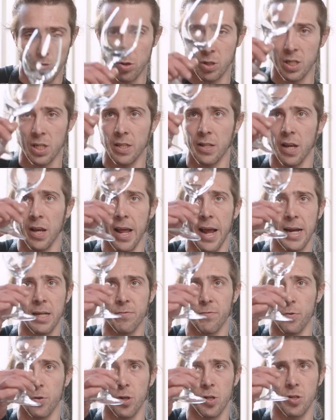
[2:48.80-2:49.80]
You see the legs
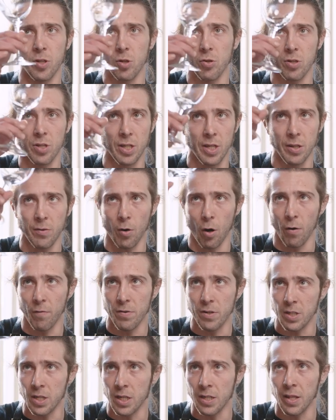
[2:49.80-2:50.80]
first, you see
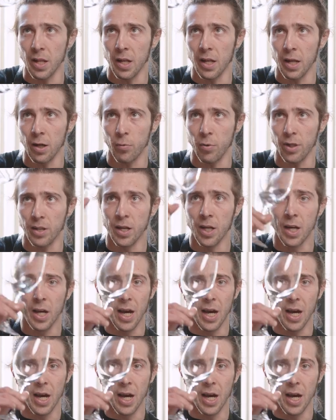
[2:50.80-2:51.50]
obviously the liquid.